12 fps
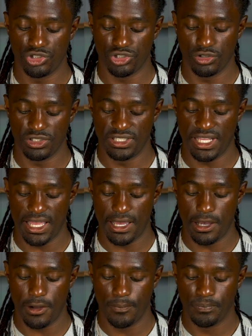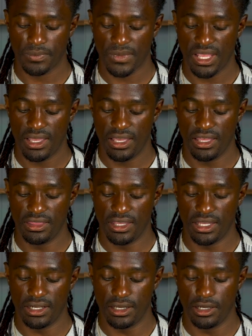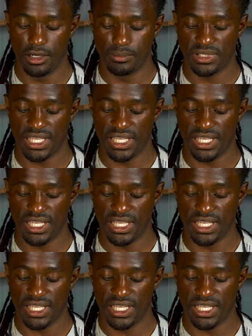shows down and then up,